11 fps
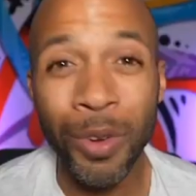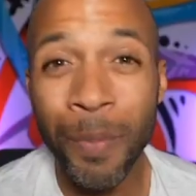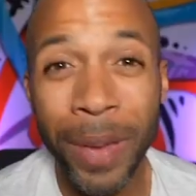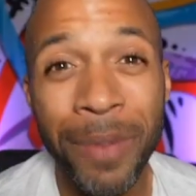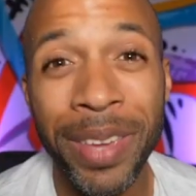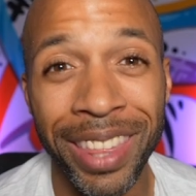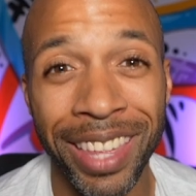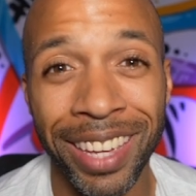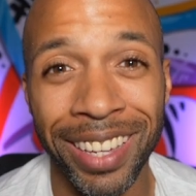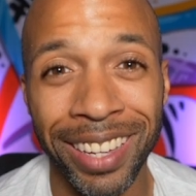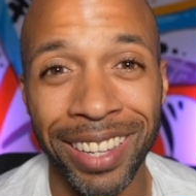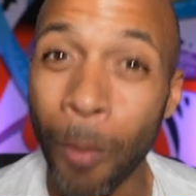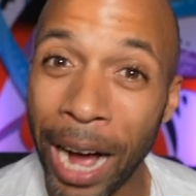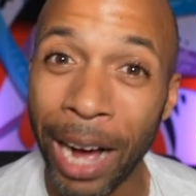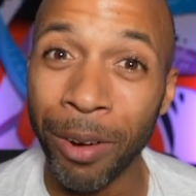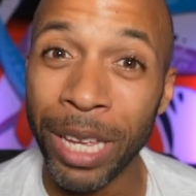You may be thinking,
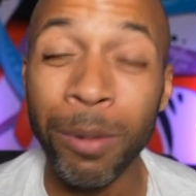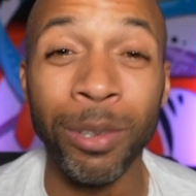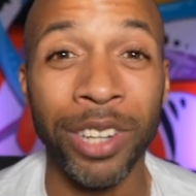wow, he was